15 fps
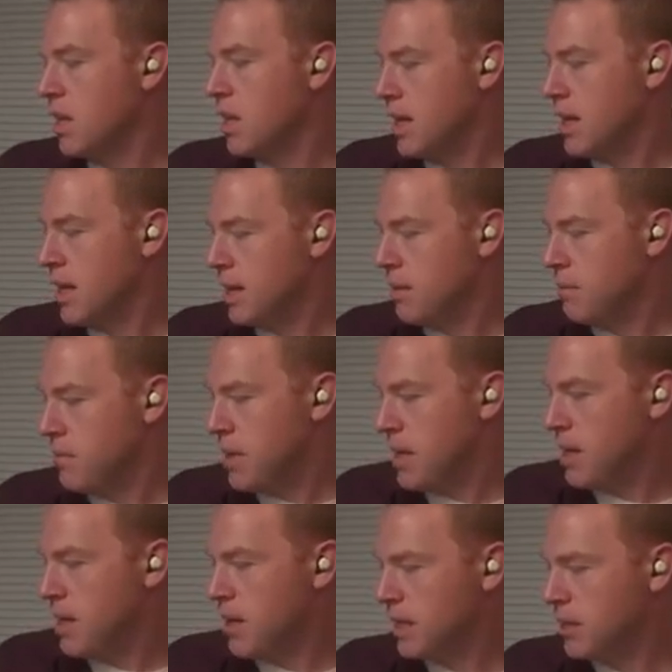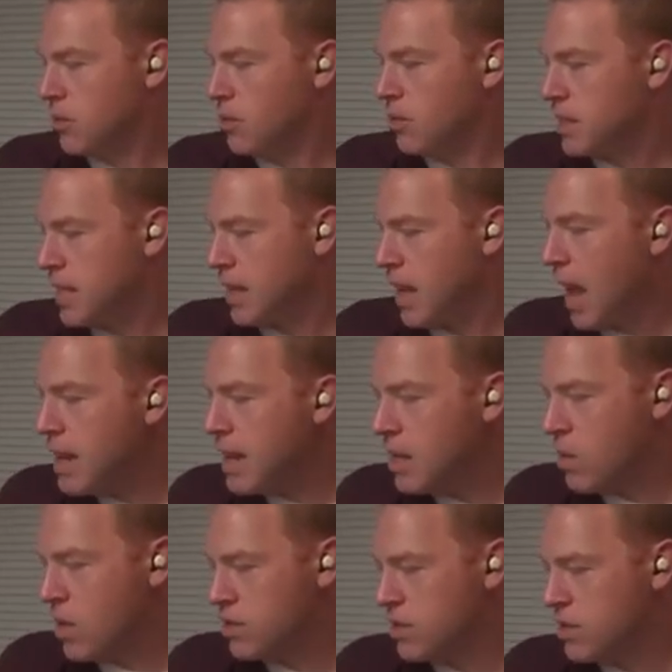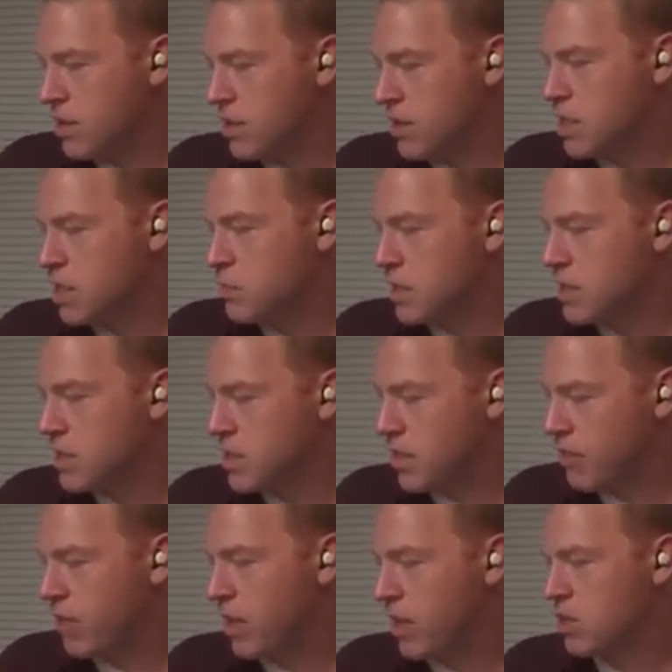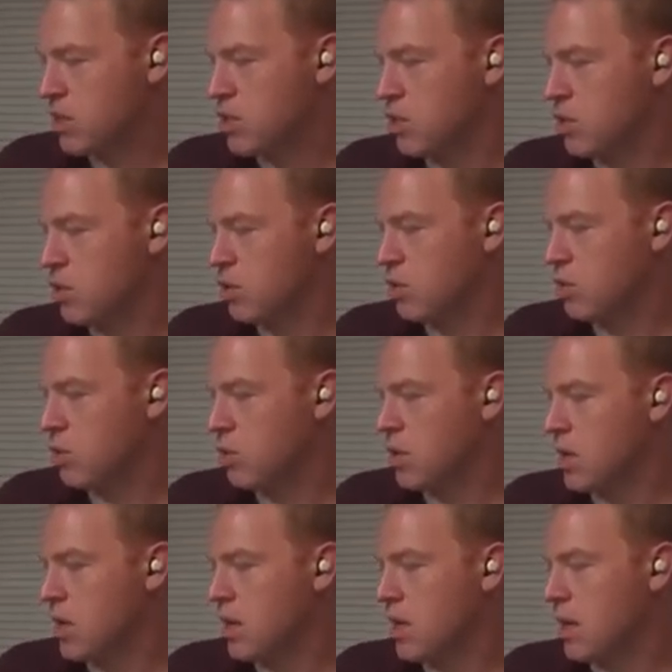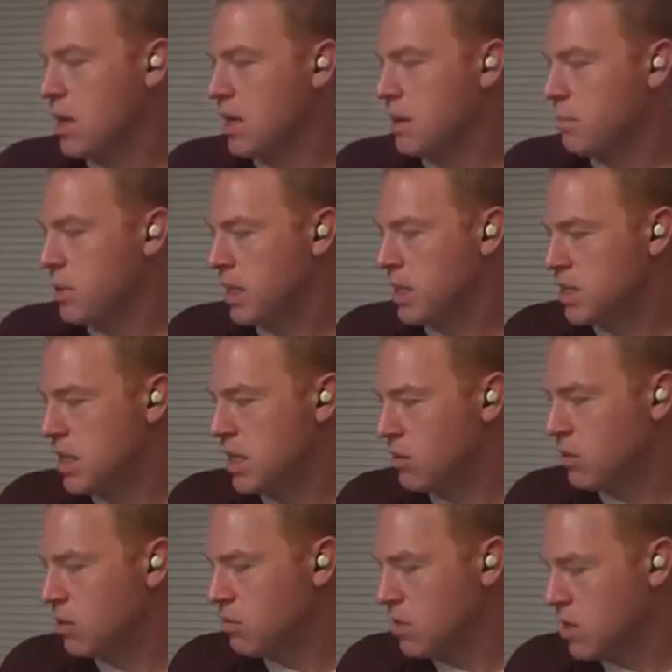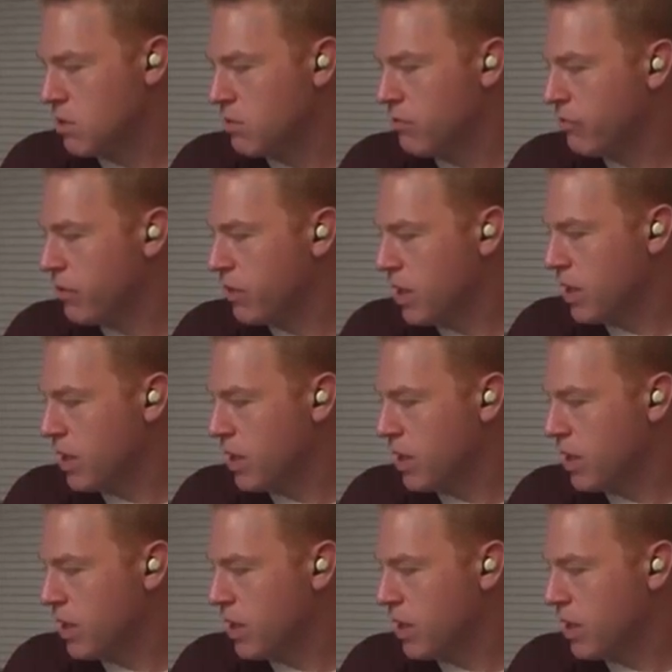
Um, I'll let Laura take any questions that are specific to uh, Pitch Elk Grove.